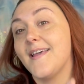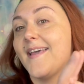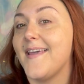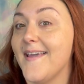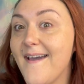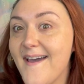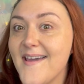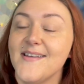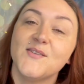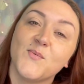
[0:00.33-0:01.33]
Hey
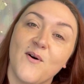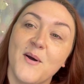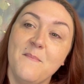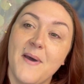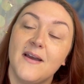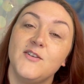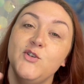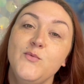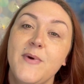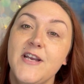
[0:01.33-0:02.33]
guys, welcome back
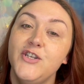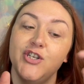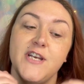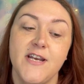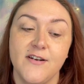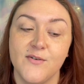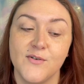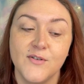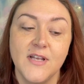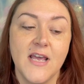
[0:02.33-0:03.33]
to my
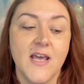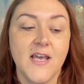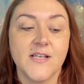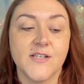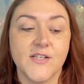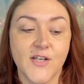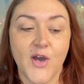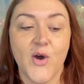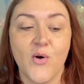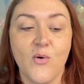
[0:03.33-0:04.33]
channel.
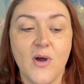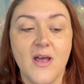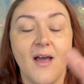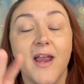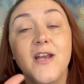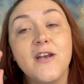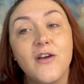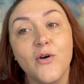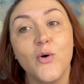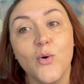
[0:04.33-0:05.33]
So I
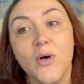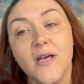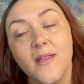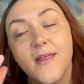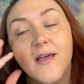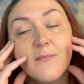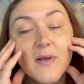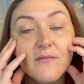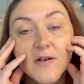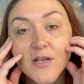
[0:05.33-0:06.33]
know that
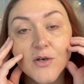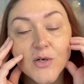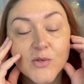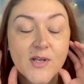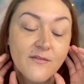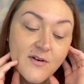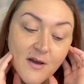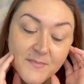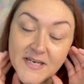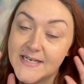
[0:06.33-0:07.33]
my videos have
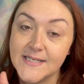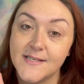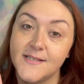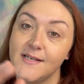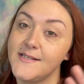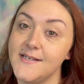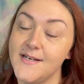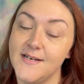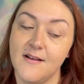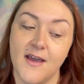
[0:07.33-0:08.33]
not been
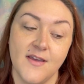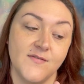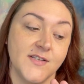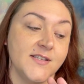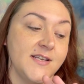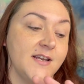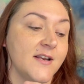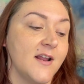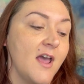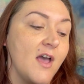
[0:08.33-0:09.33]
consistent. I've
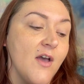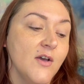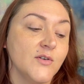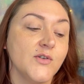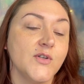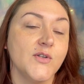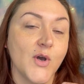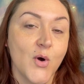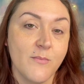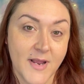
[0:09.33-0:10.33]
seen
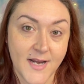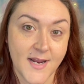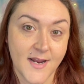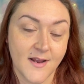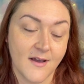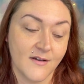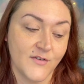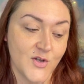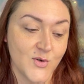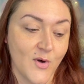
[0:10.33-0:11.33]
so many of
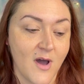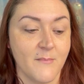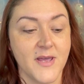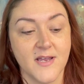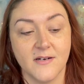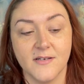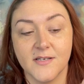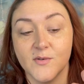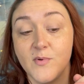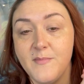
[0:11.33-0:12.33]
you
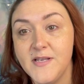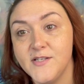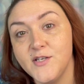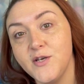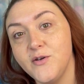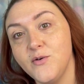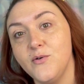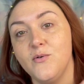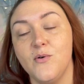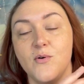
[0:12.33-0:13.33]
comment, "We miss
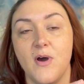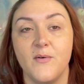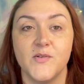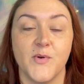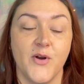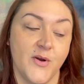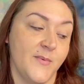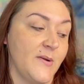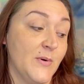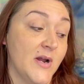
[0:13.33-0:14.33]
you. I was wondering
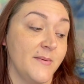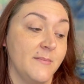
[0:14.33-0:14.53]
when you were coming